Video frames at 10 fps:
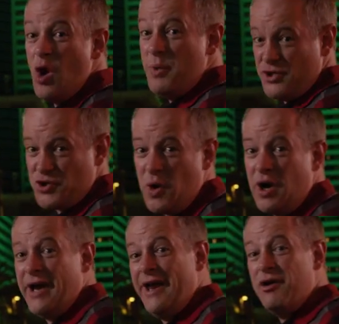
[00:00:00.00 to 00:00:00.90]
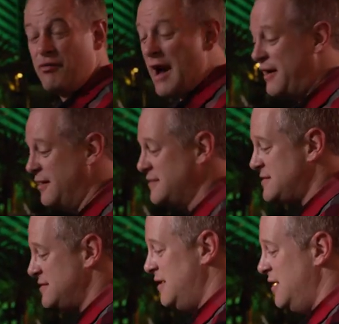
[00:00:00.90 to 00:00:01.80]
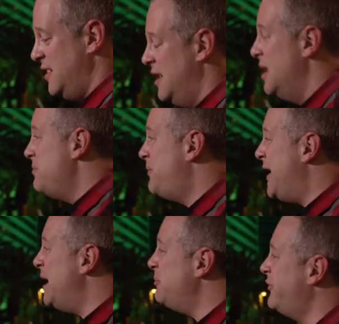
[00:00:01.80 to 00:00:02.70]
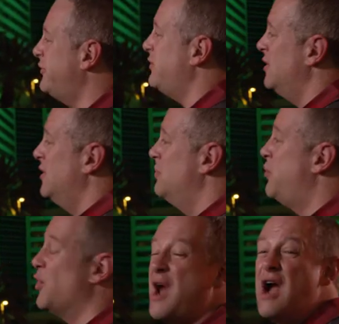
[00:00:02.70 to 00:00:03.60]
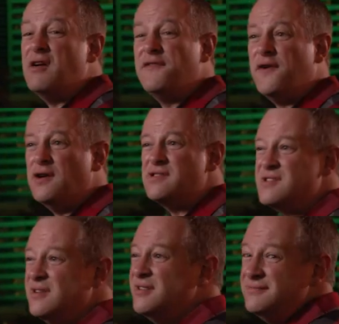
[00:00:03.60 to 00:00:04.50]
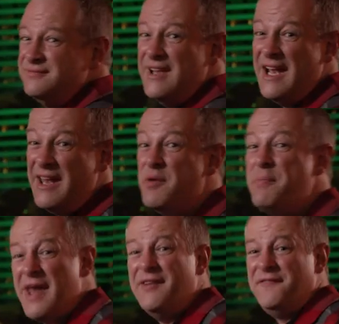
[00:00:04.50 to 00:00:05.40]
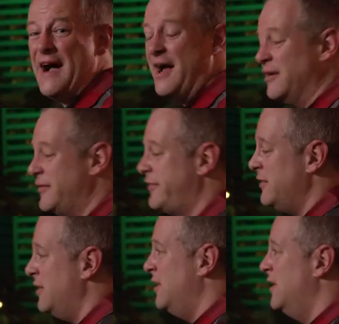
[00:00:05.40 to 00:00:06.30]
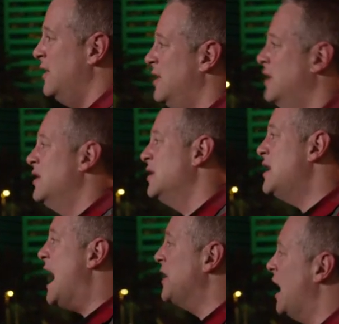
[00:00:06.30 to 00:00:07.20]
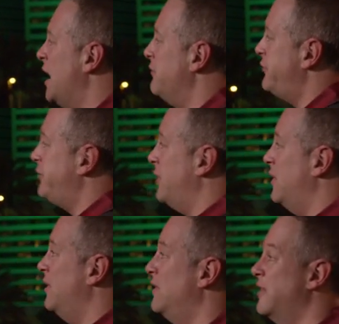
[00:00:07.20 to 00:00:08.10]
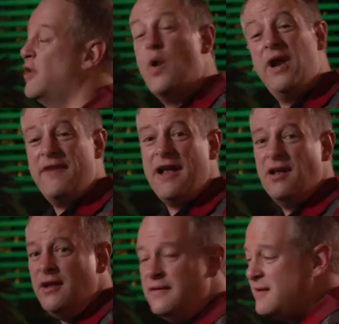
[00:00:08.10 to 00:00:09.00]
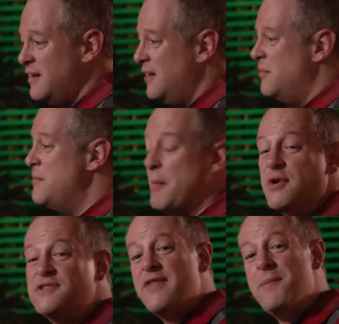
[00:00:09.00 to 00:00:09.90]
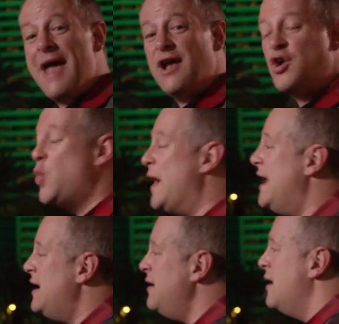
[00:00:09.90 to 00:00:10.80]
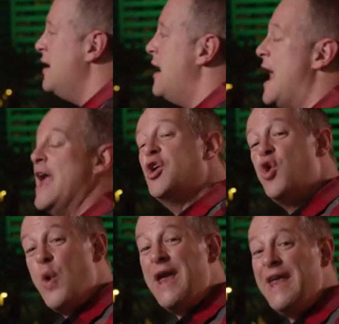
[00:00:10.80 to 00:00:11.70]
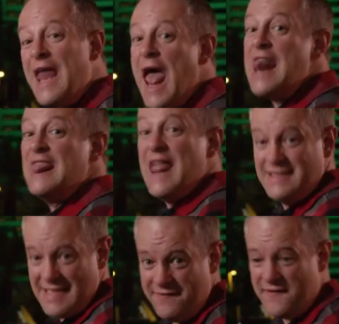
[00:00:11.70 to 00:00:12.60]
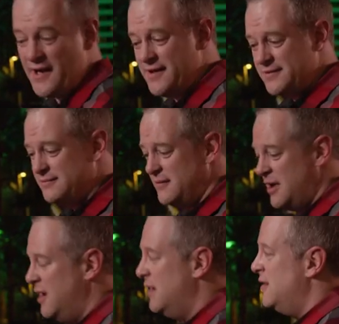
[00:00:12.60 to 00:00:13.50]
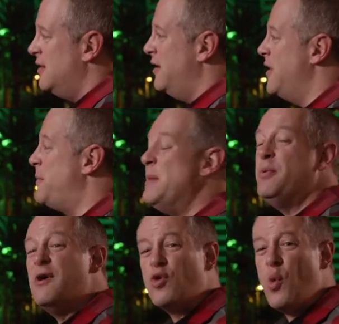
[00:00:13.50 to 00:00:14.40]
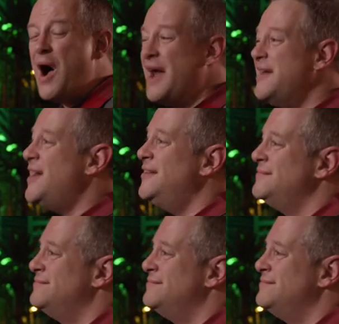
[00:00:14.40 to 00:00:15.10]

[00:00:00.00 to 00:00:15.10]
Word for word: obituary writers pimps, pornographers, and even pedophiles. God loves the Queen of England, members of the band Queen, and Queen Latifah, the people of Rwanda,